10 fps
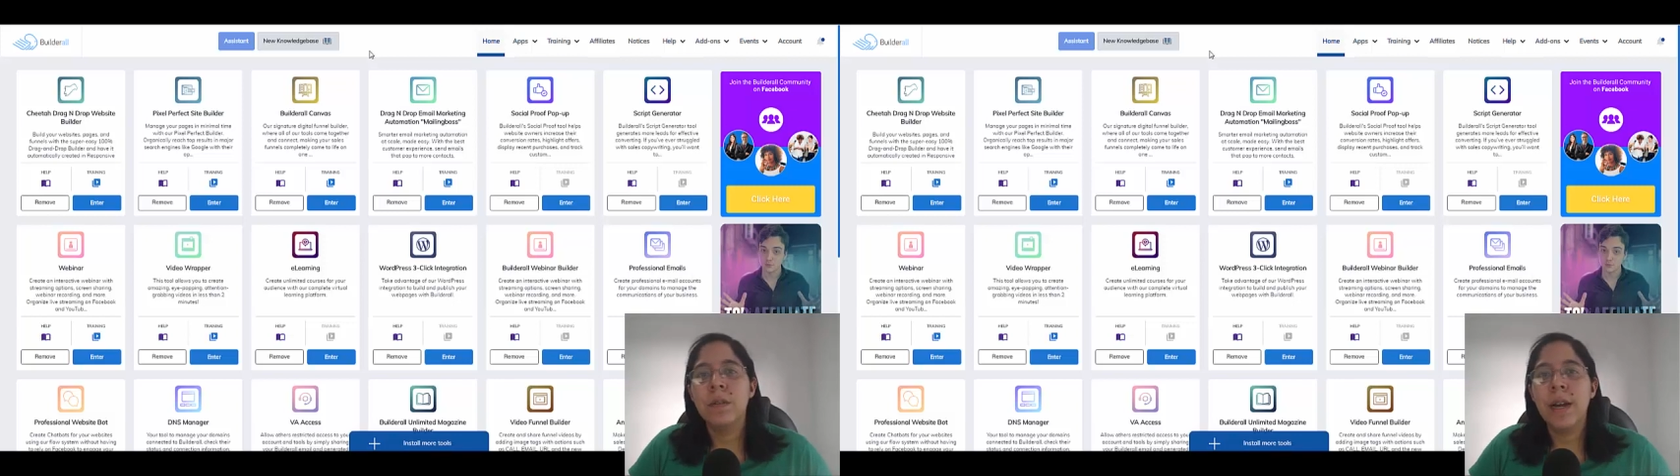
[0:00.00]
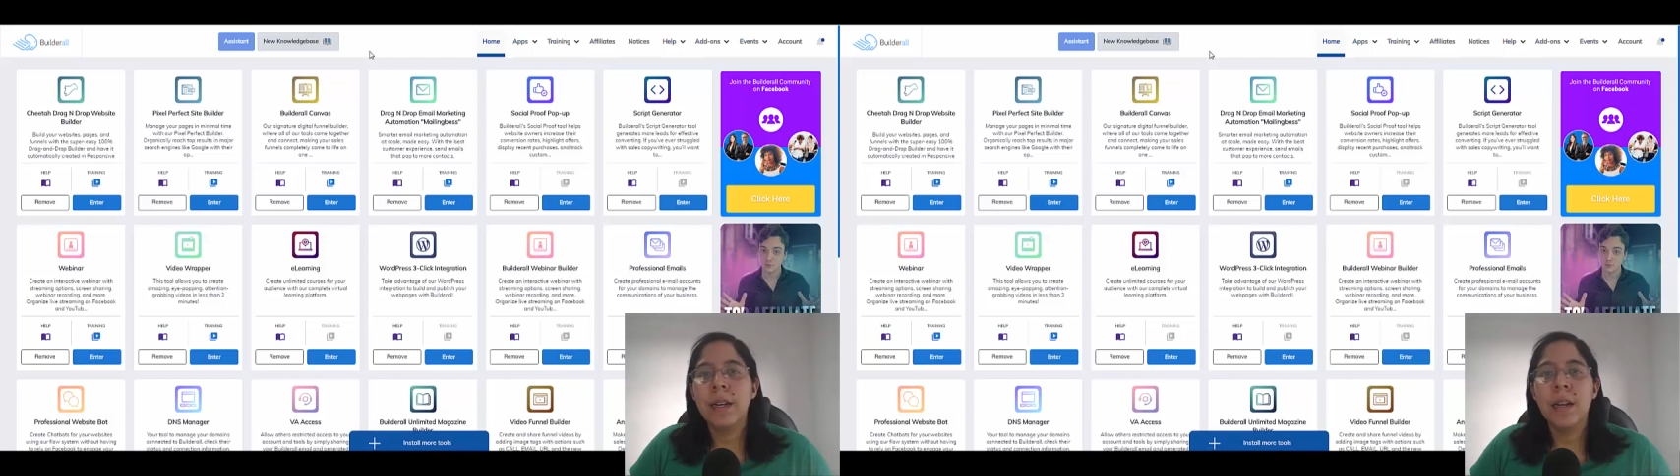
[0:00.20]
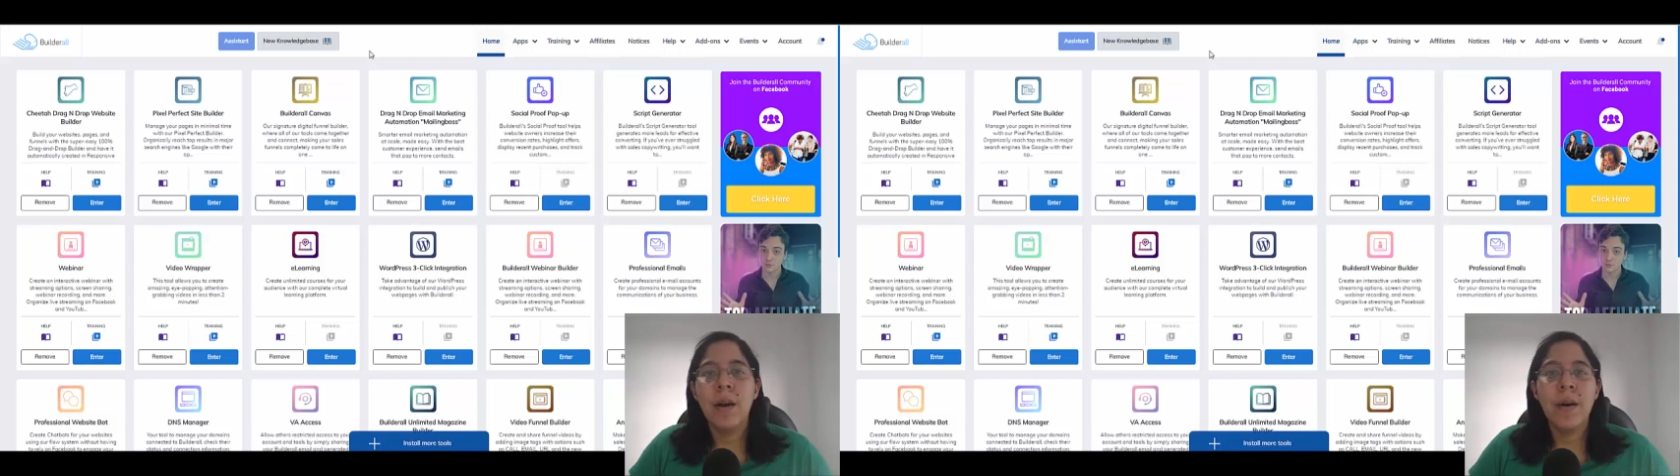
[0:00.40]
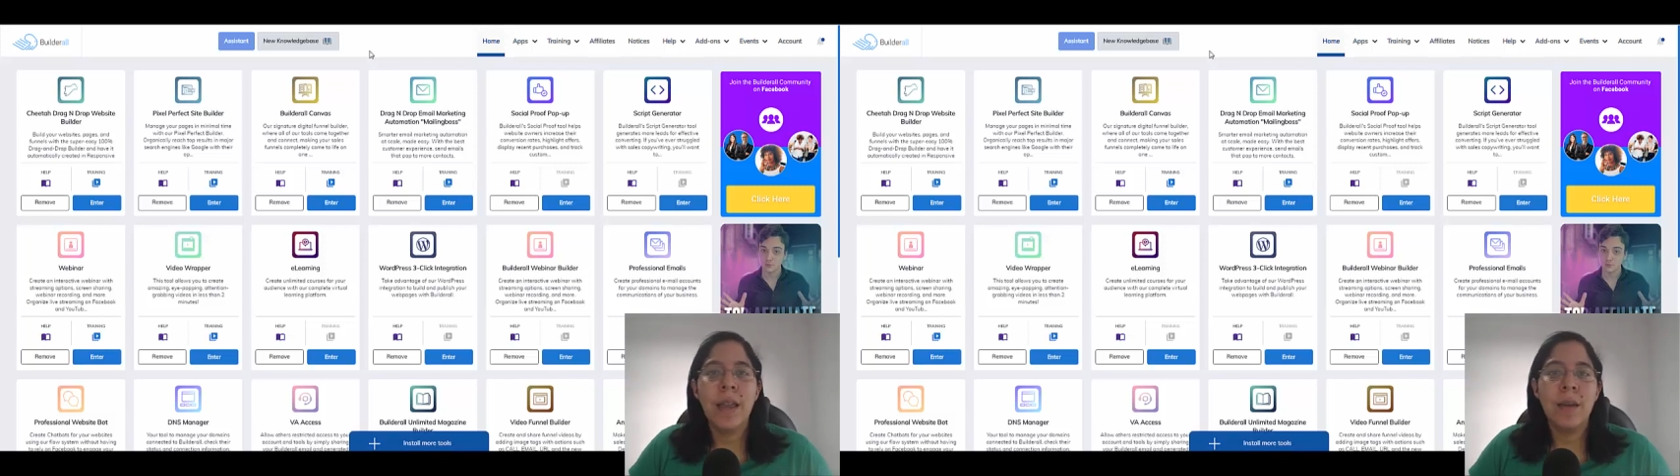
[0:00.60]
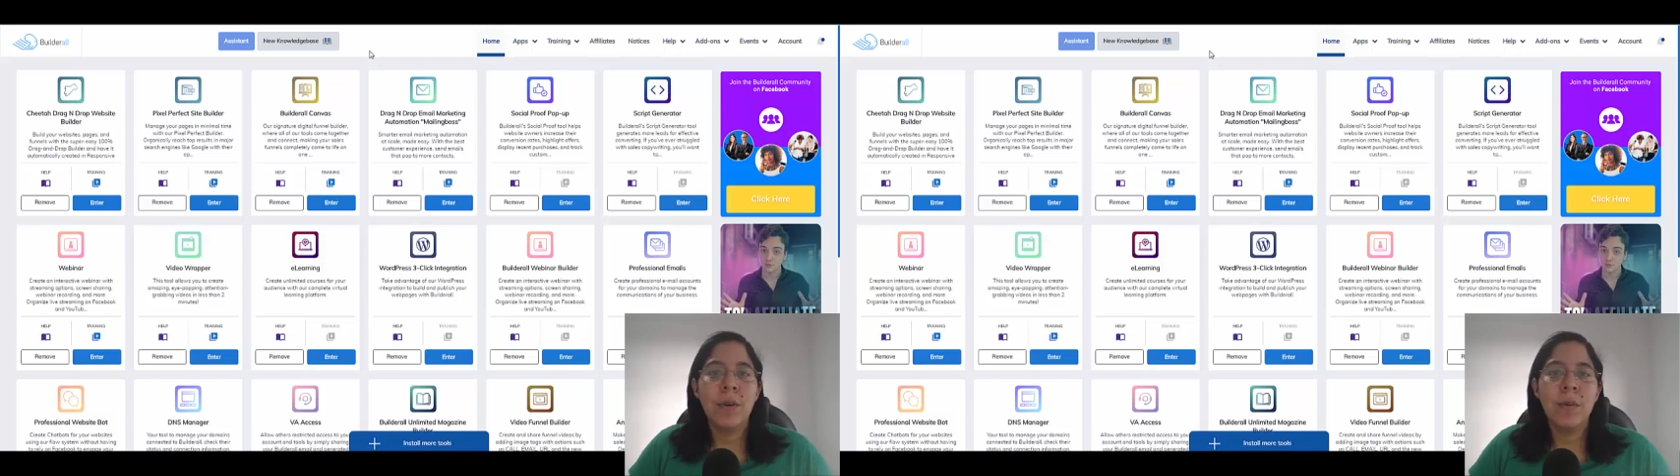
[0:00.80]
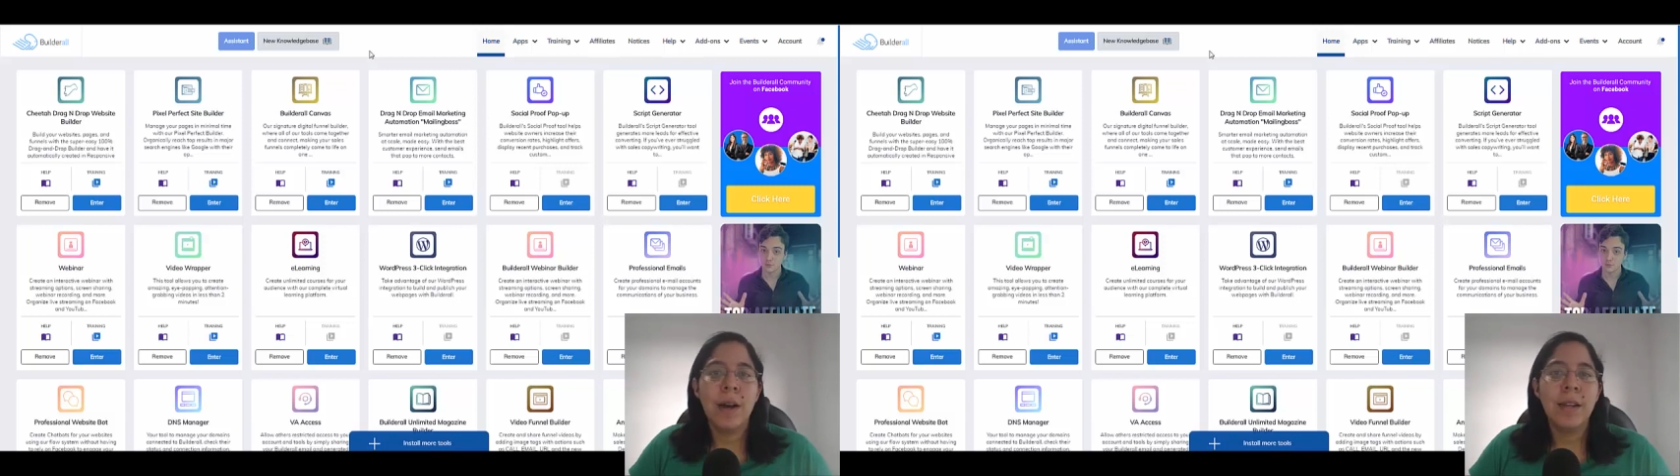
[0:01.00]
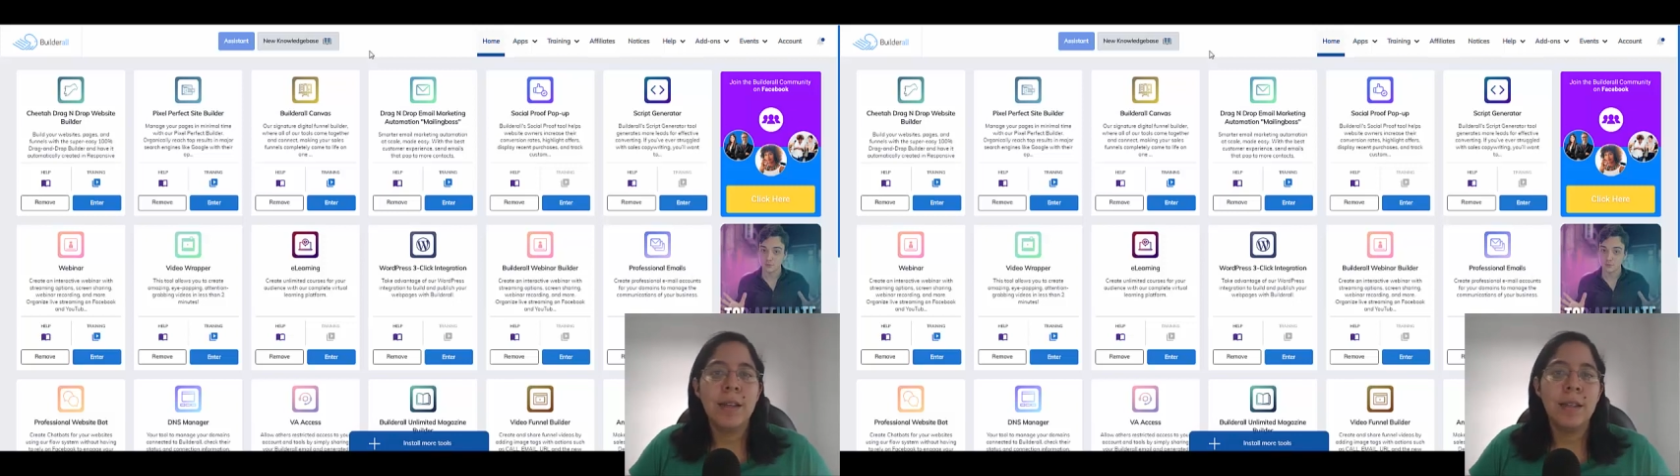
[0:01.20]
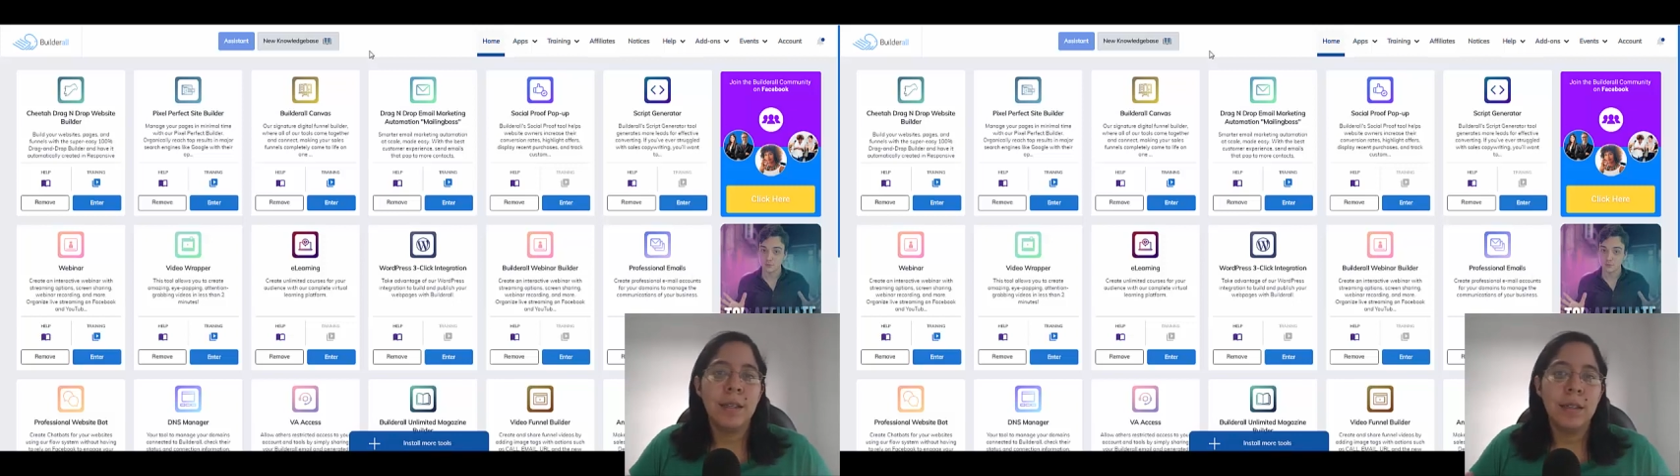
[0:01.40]
Right now,
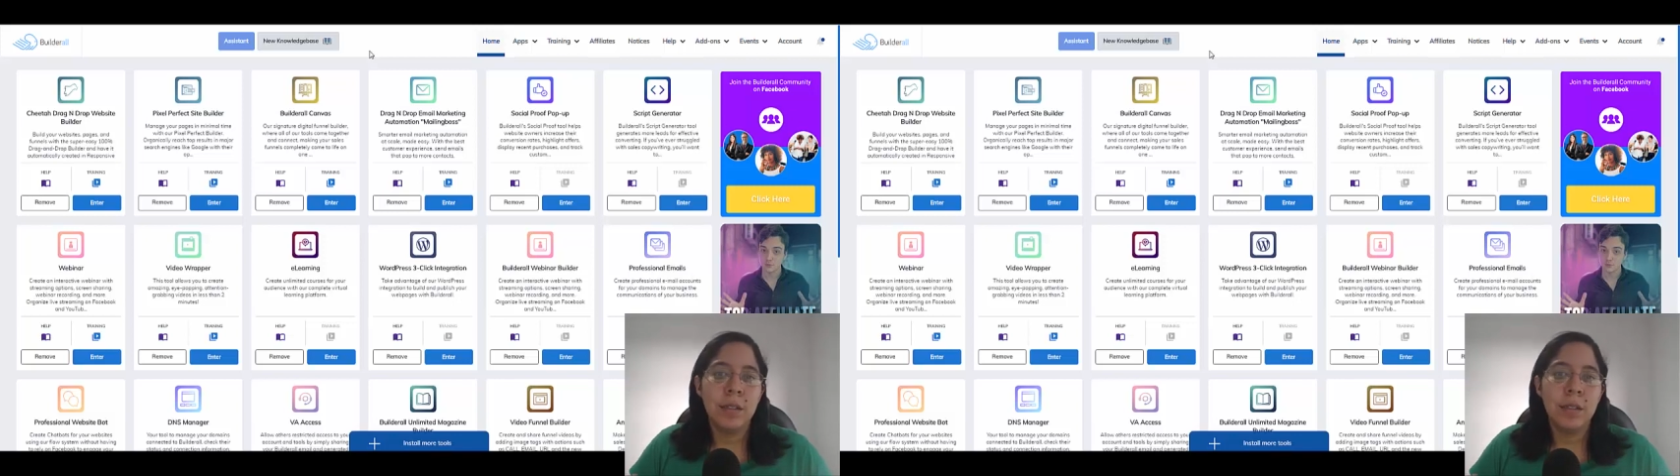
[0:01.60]
everybody